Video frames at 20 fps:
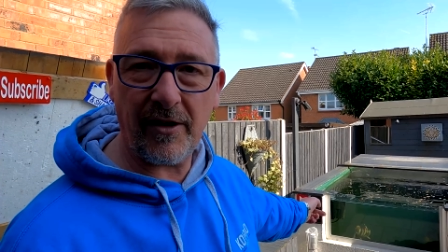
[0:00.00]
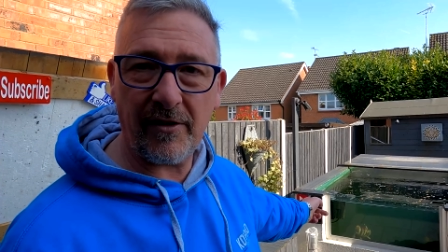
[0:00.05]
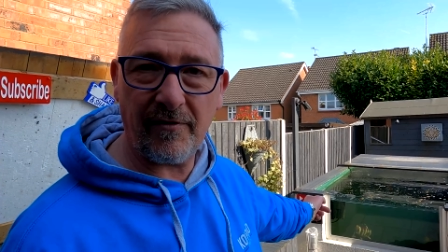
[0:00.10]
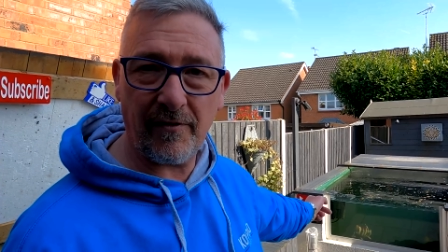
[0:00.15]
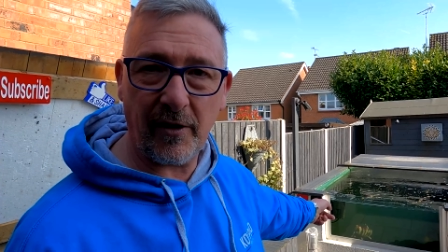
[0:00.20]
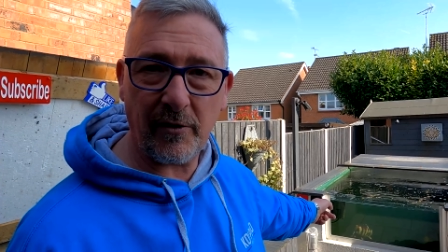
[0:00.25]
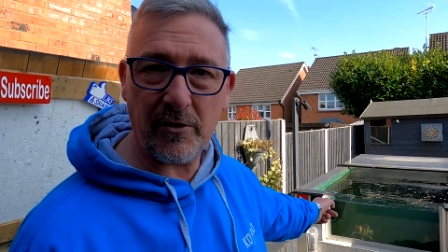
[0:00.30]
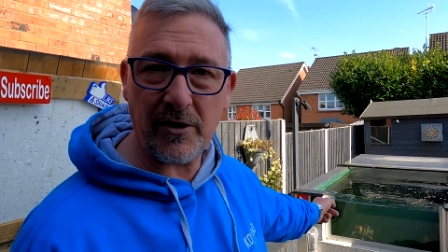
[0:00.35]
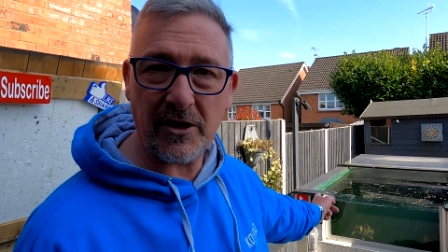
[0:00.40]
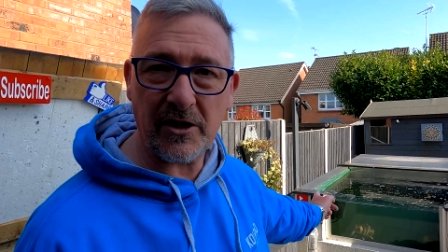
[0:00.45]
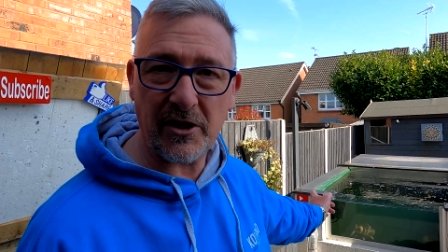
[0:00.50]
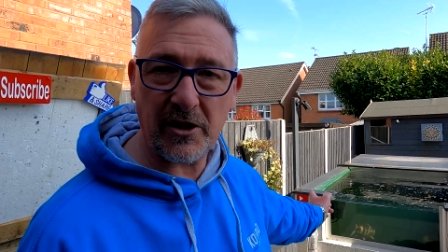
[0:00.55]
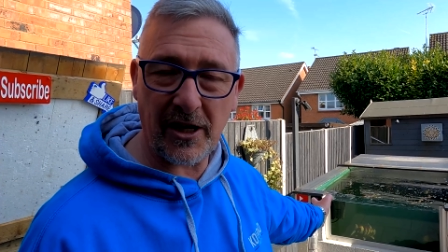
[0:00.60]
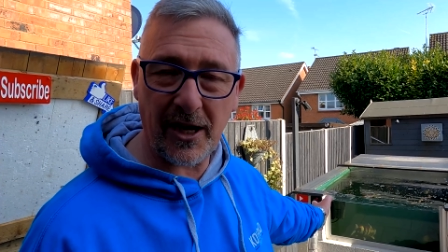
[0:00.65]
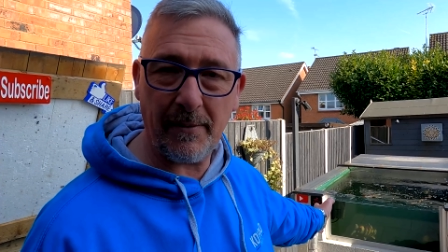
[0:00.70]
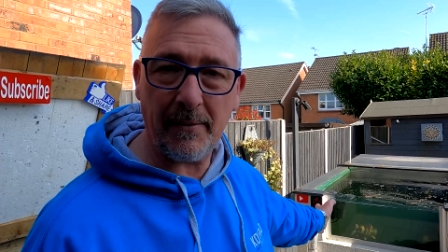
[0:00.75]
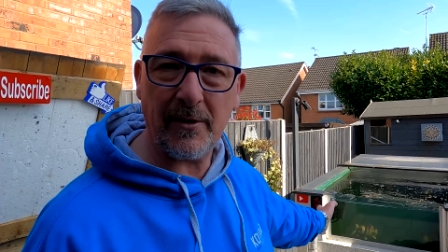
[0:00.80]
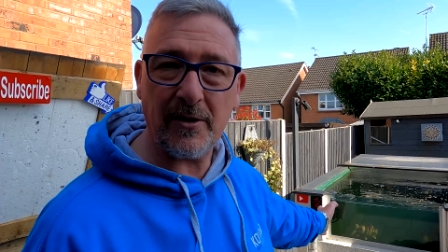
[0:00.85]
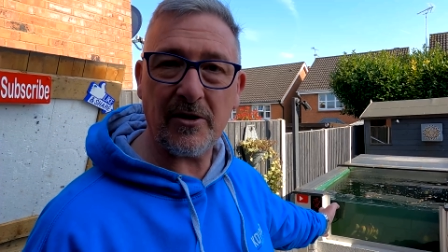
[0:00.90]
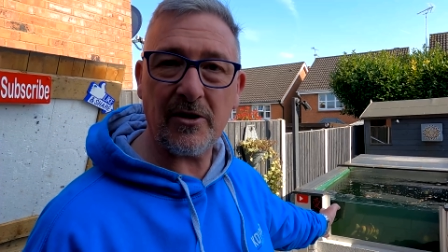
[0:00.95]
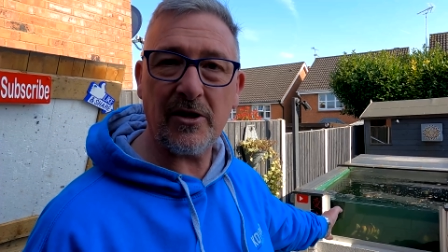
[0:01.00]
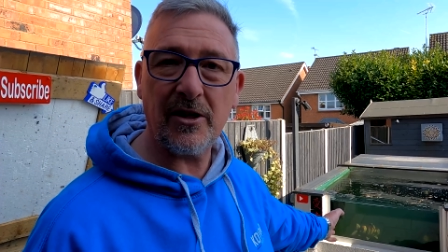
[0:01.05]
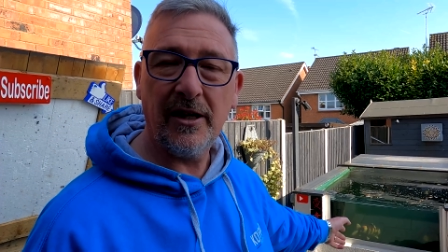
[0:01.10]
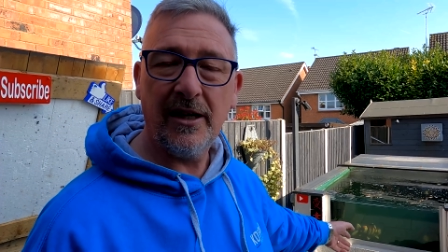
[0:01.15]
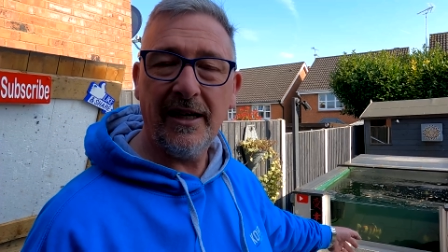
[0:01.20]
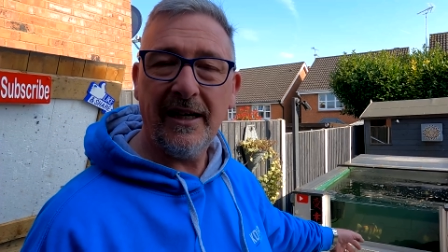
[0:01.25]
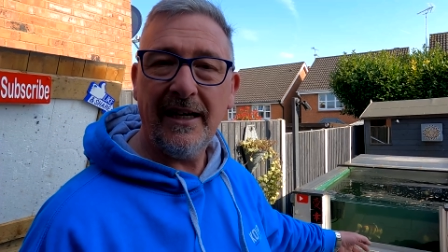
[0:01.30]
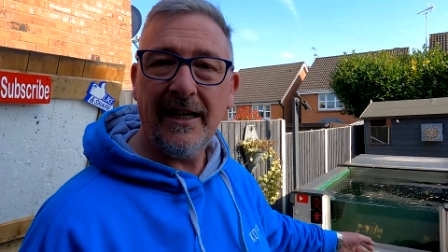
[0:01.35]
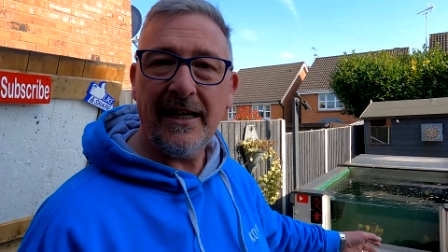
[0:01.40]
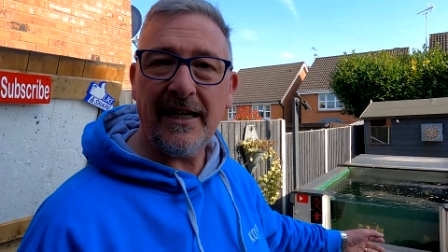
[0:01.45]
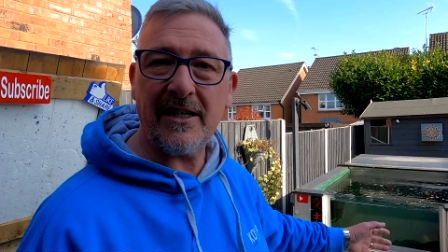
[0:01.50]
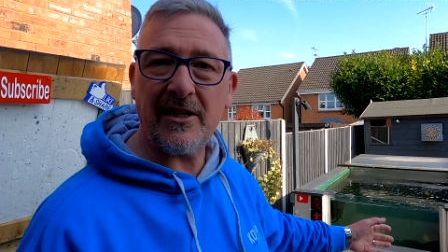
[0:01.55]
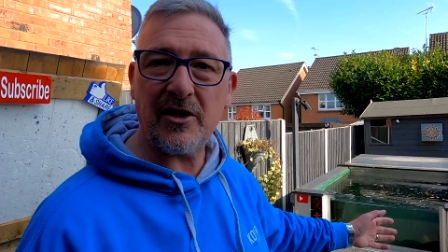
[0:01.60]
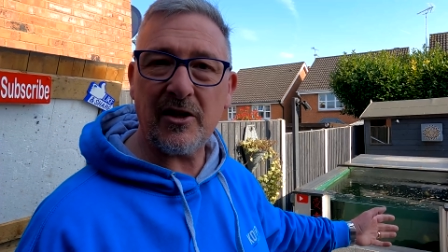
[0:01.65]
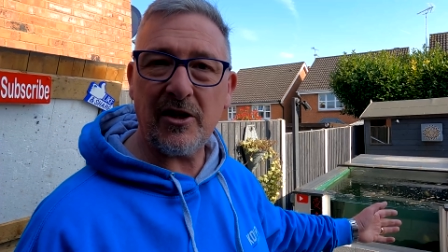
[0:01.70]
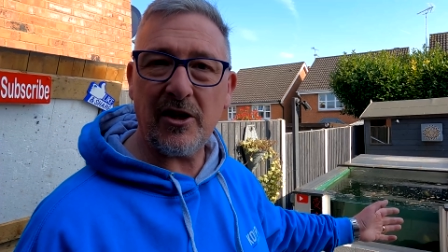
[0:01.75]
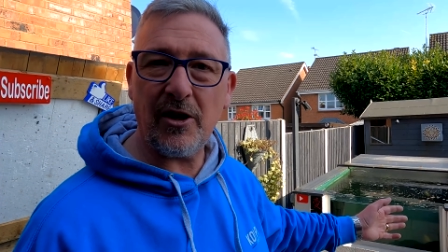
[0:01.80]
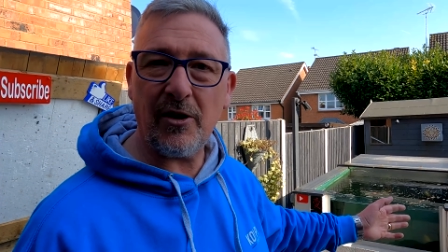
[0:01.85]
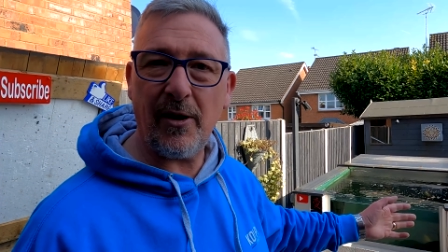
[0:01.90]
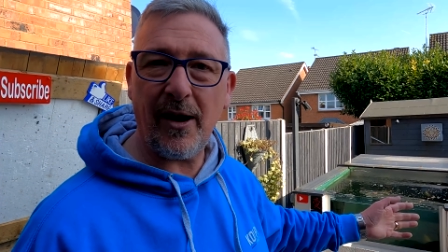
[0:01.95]
floating skimmers, is
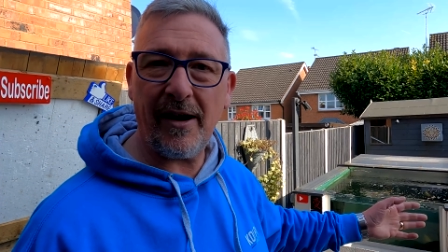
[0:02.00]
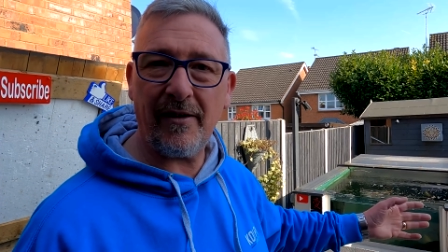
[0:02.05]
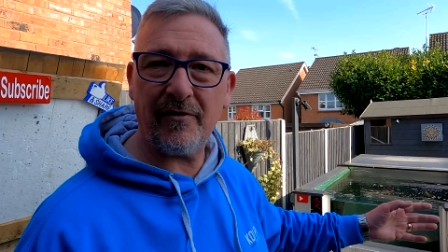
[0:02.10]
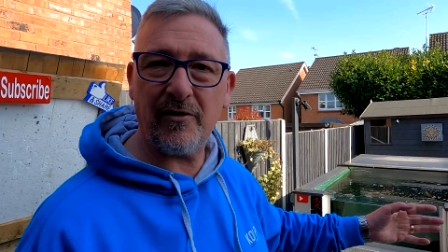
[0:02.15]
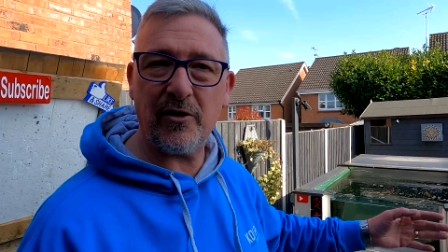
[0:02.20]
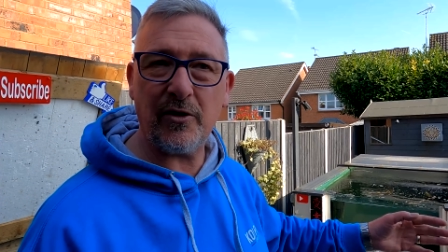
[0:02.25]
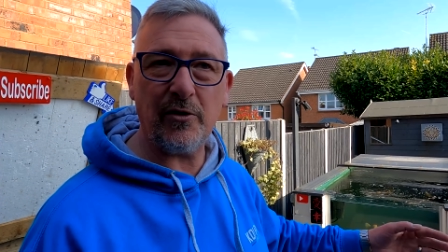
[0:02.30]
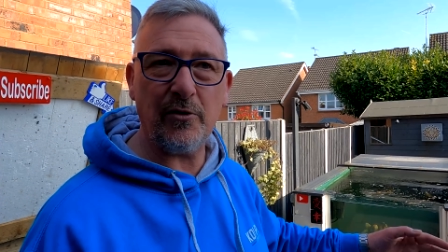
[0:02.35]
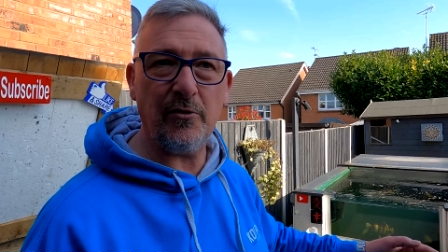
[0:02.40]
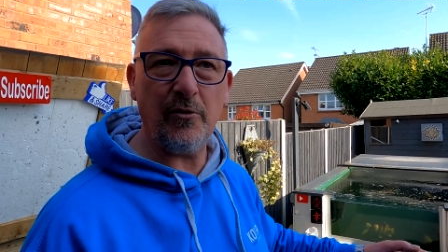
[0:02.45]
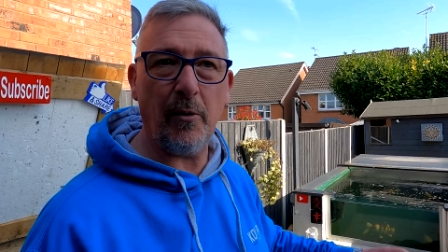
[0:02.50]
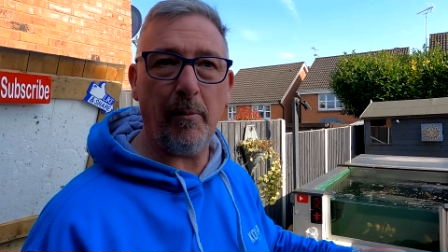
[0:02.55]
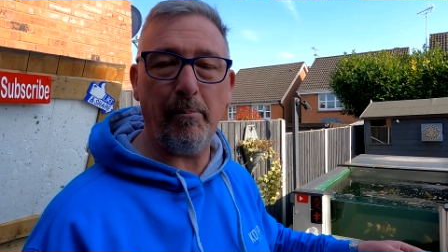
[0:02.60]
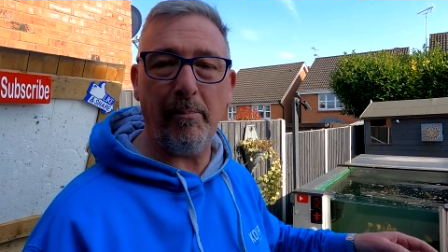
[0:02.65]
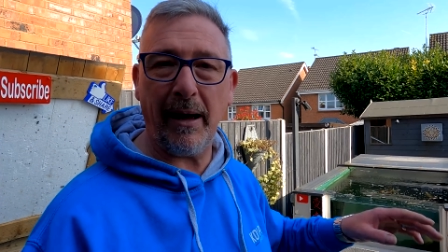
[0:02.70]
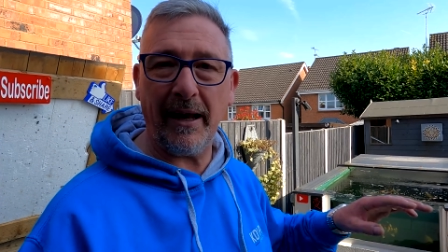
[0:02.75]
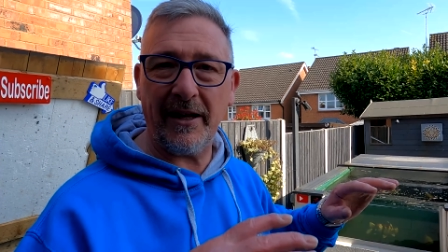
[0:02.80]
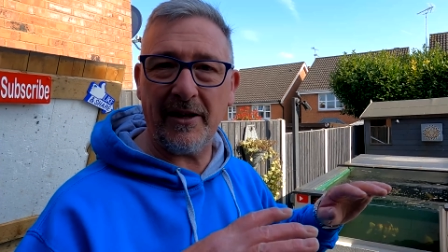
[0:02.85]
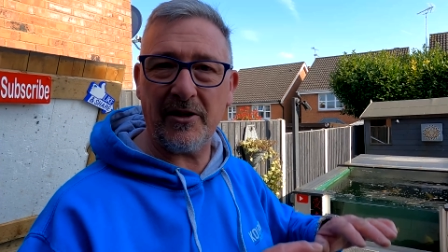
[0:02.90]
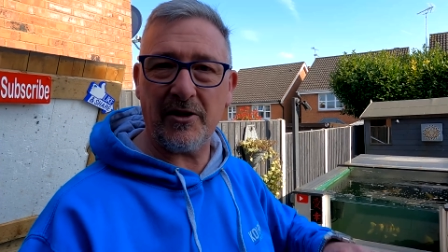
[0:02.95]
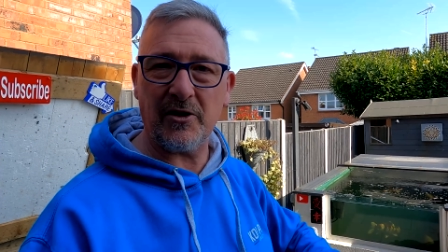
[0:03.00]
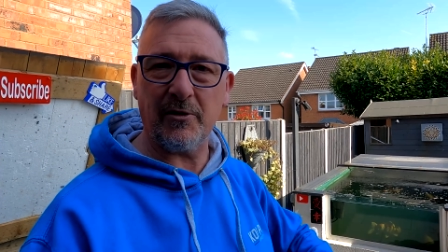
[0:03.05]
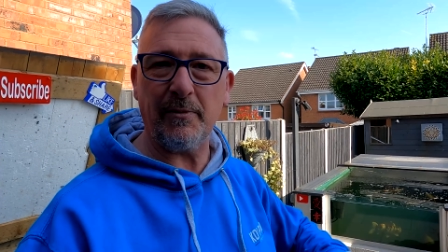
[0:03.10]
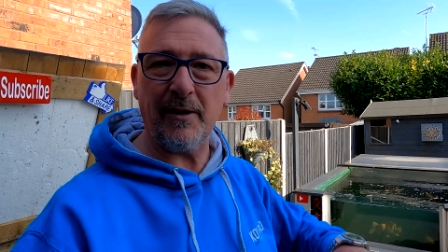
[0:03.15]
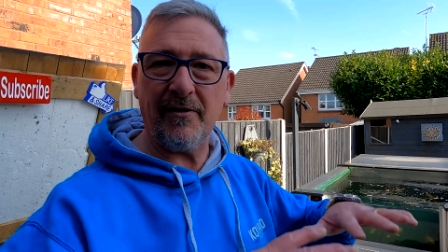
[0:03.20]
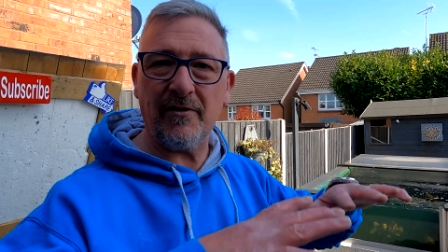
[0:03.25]
that you have to balance them.